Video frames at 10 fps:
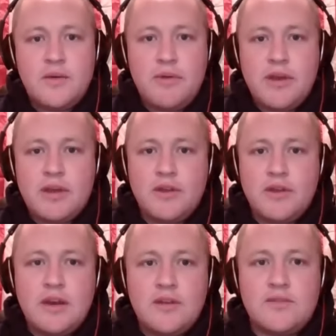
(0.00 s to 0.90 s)
We're probably going to be
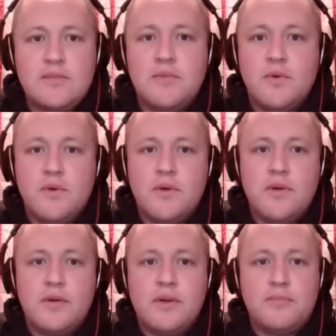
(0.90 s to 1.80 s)
looking into some
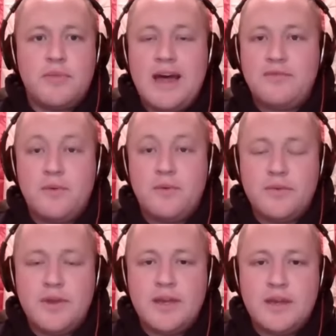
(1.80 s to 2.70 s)
more platforms
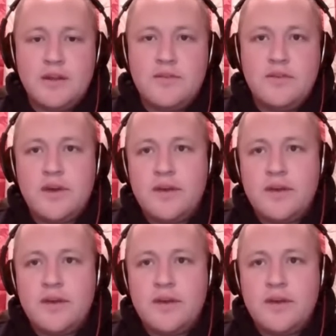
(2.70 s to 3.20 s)
that we can get onto.